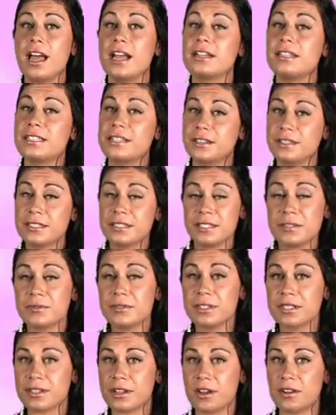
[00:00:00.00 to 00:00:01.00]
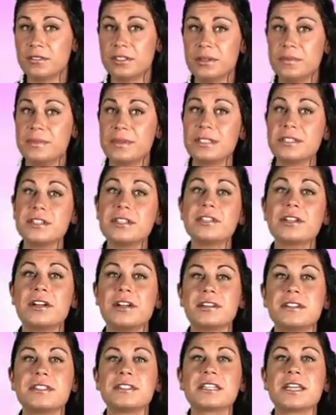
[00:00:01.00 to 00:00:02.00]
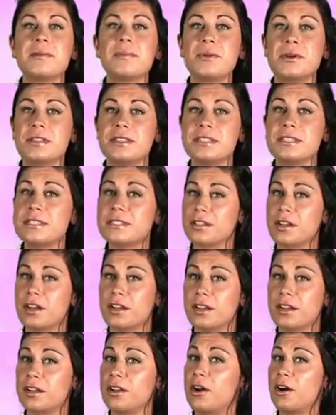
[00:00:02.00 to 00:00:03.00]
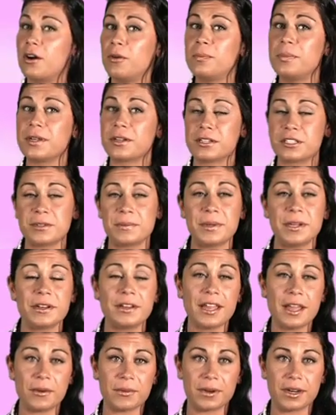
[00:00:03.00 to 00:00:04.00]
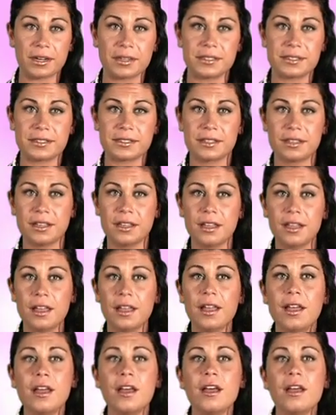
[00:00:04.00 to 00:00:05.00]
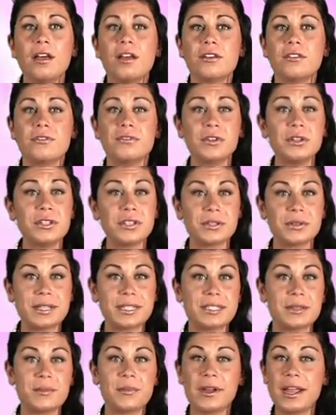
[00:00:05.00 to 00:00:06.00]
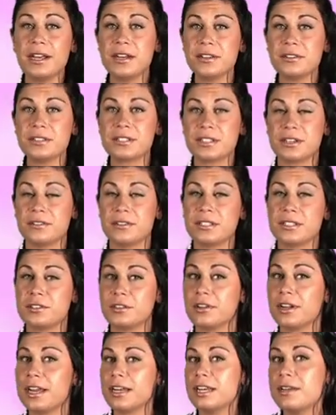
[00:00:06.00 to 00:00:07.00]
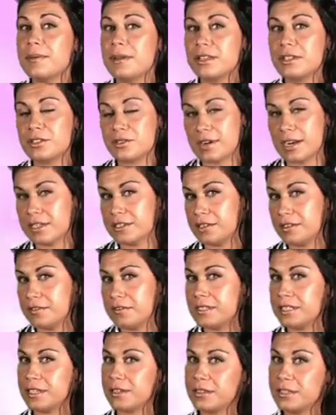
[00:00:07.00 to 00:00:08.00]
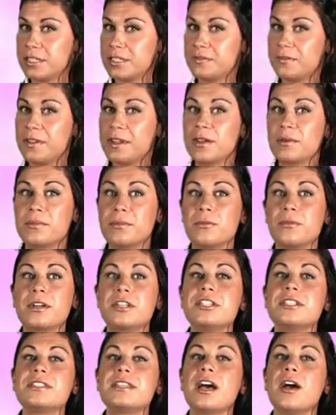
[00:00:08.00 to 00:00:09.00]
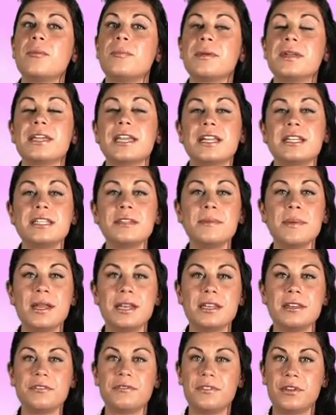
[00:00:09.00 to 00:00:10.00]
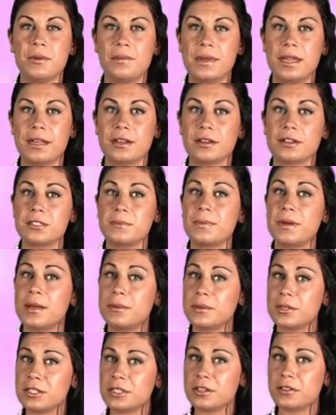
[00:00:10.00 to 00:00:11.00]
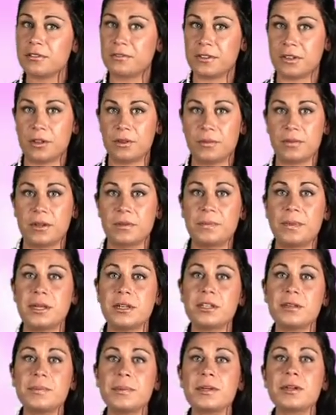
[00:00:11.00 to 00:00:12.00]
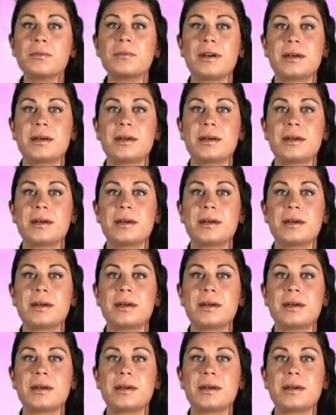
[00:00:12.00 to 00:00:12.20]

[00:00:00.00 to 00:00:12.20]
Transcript: Until this is resolved, Mr. Collins can put this song on all peer-to-peer -peer networks. VODO is a brand new service created by the director of Steal This Film, which is helping independent filmmakers publish their film on peer to peer